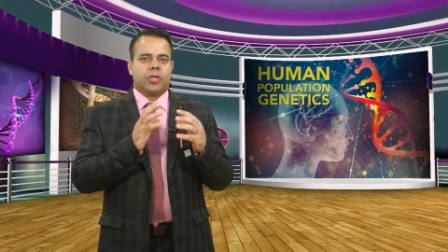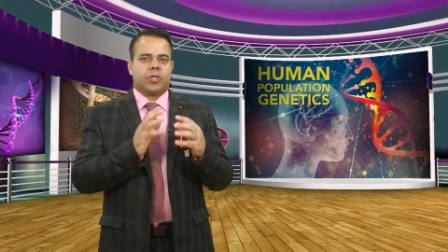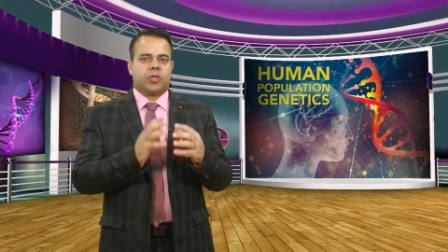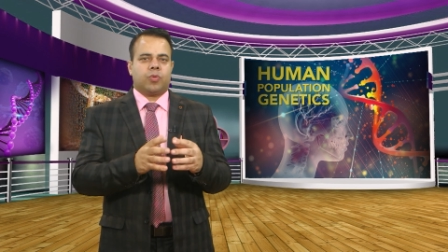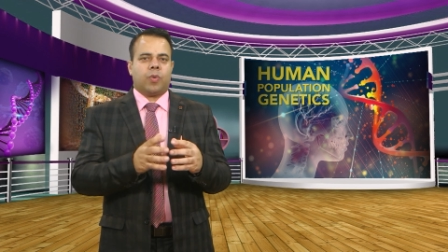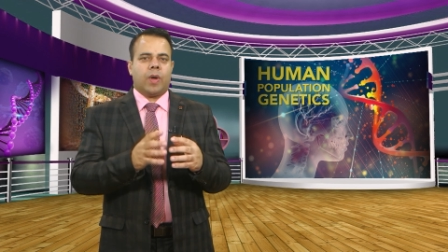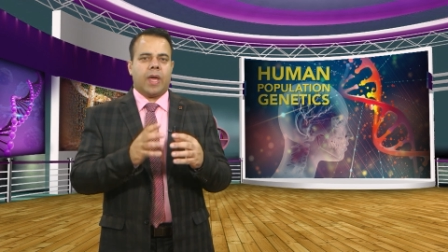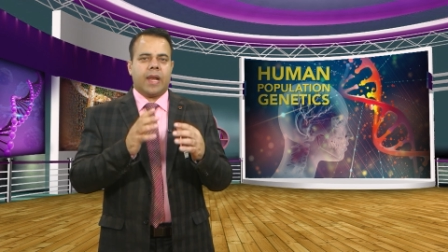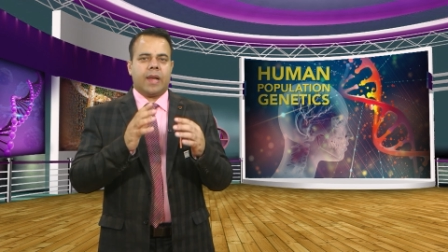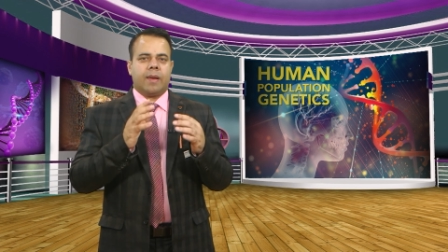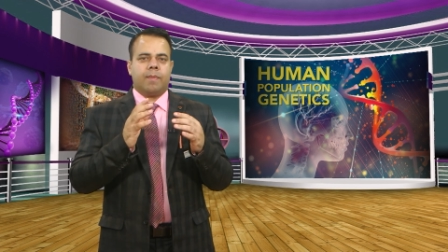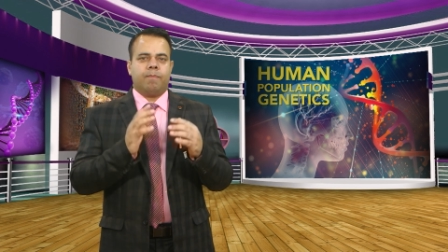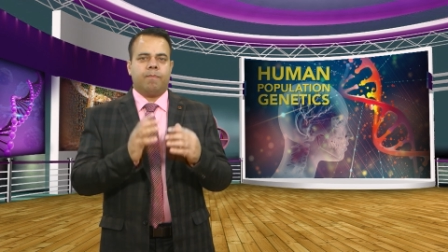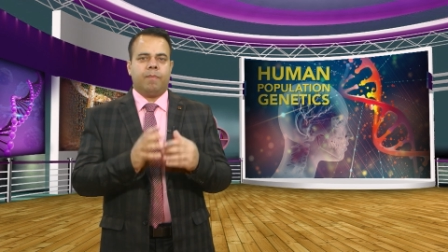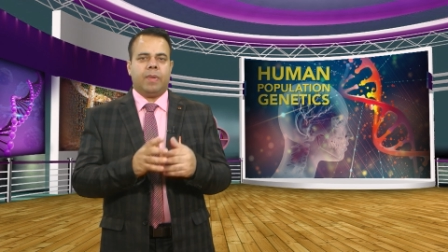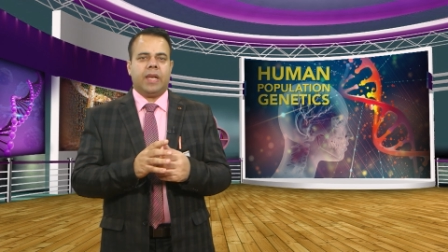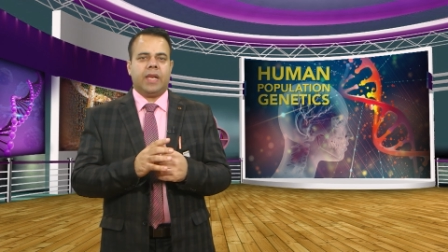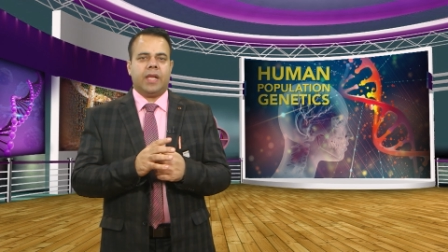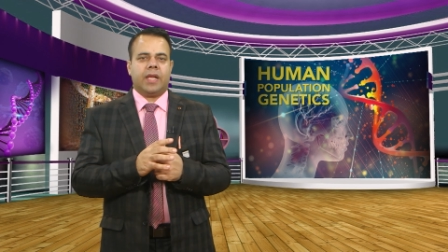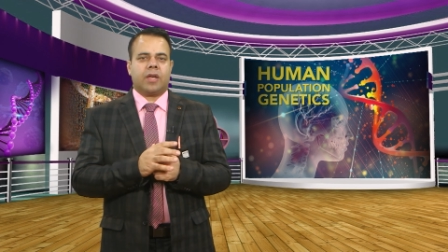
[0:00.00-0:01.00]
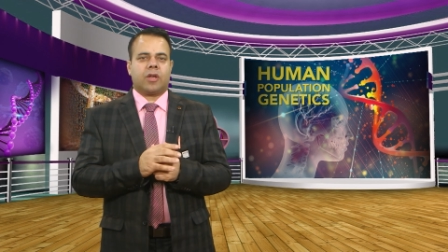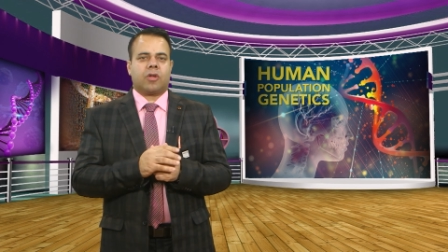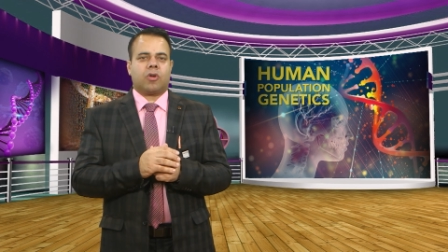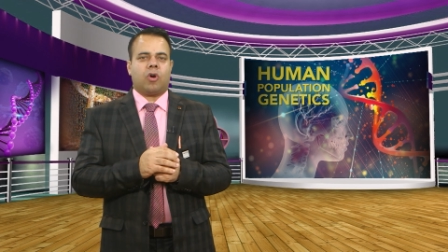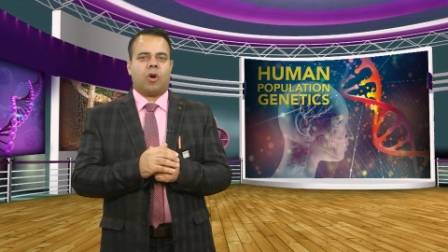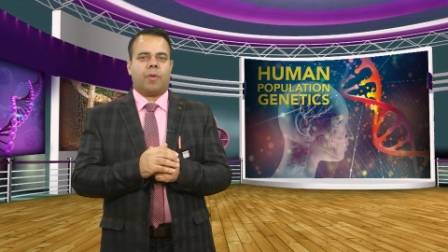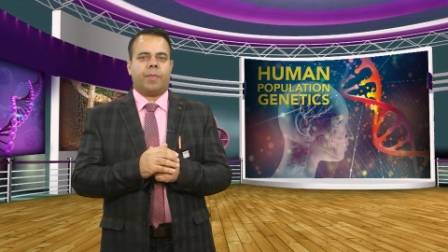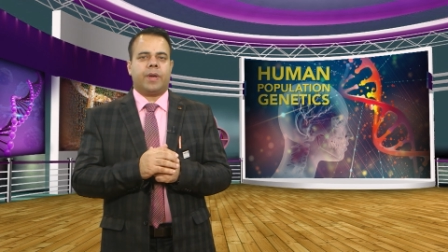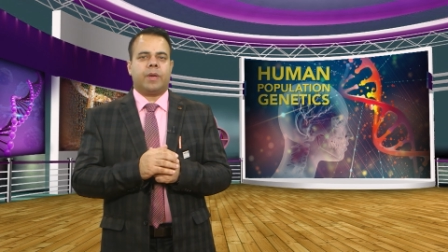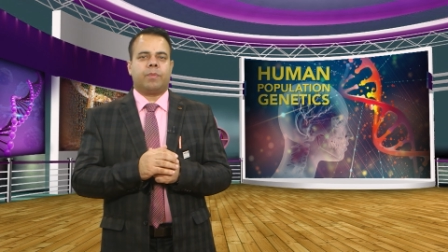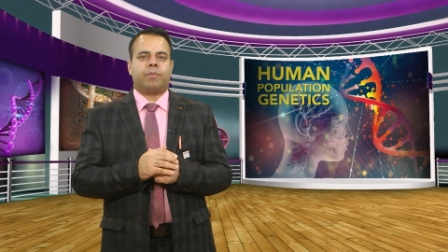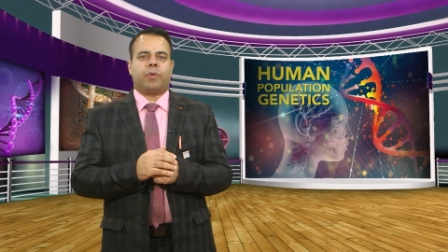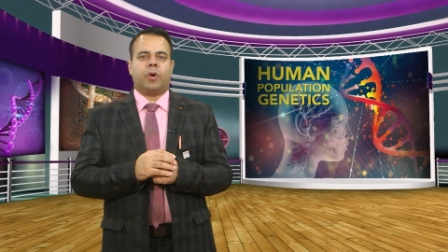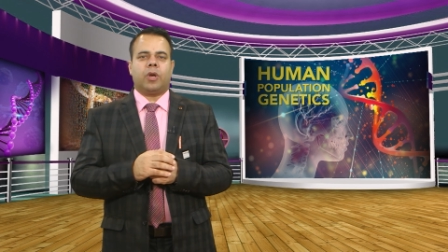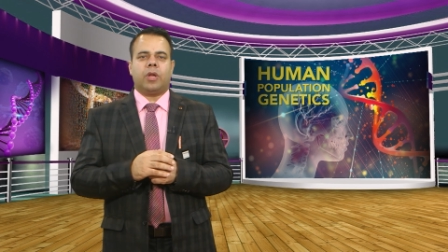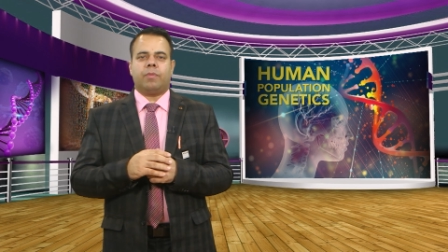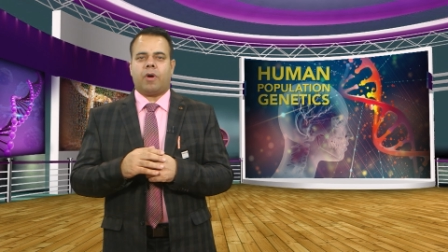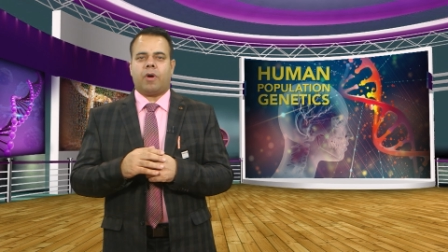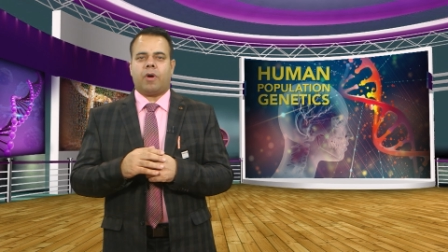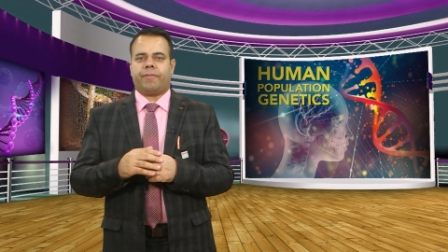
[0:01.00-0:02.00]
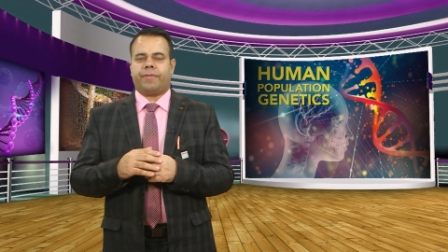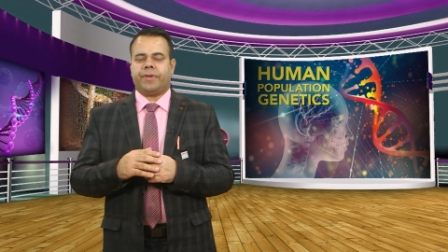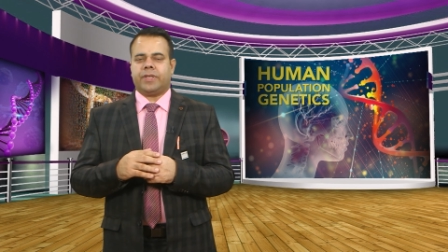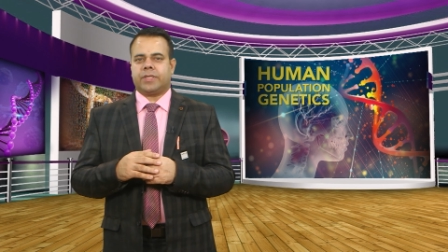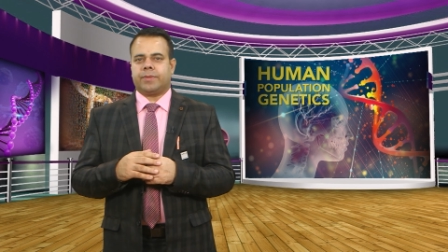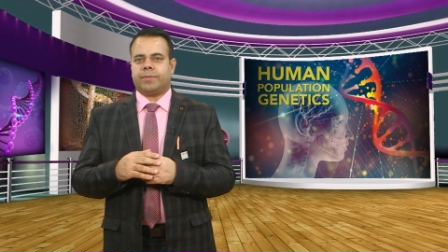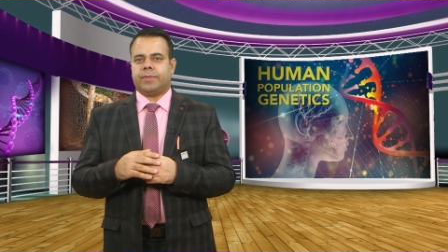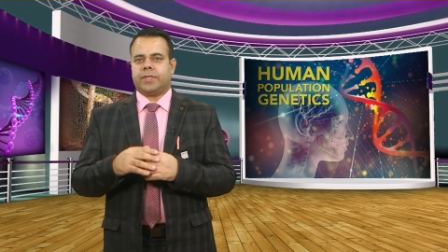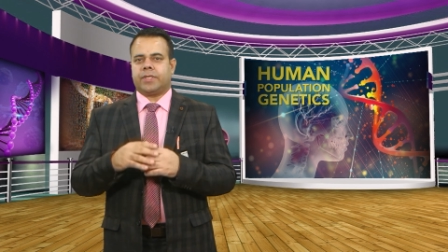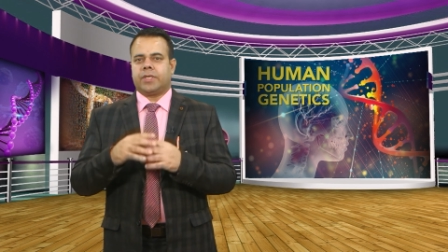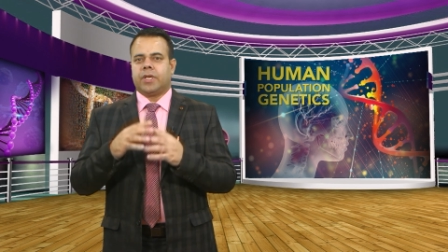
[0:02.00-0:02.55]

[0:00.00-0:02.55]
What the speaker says: 12 million common polymorphisms